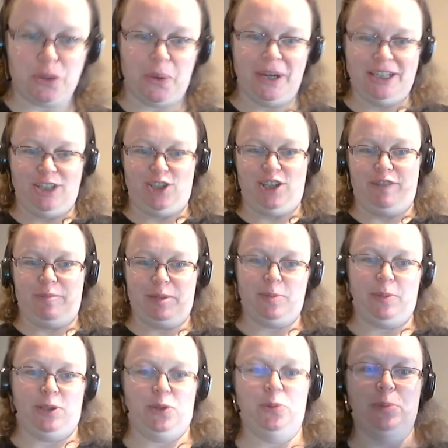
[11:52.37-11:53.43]
quite achievement,
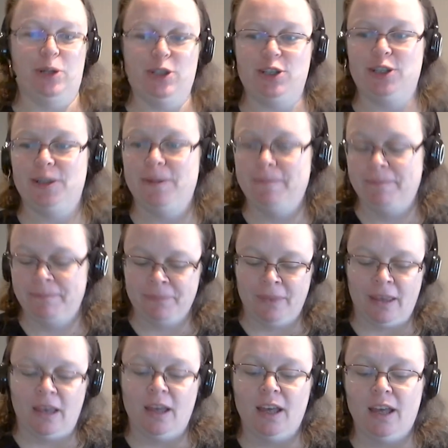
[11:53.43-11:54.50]
but almost.
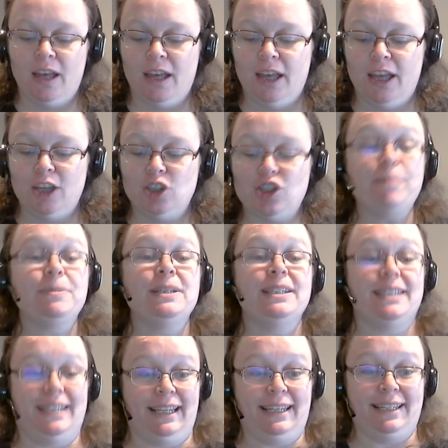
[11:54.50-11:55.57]
Chapter
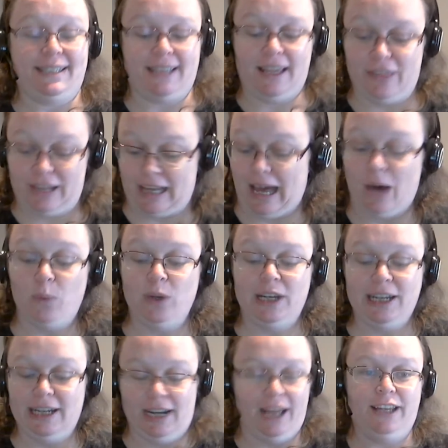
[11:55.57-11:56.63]
6, The
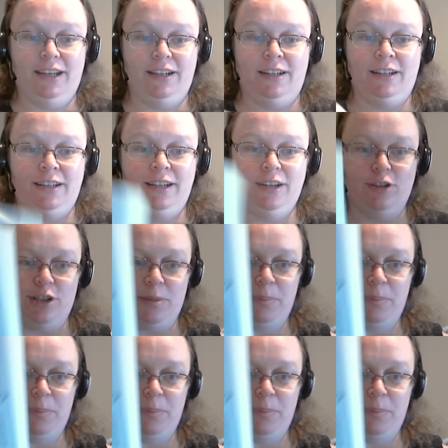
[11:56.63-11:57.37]
Cowardly Lion. Here is a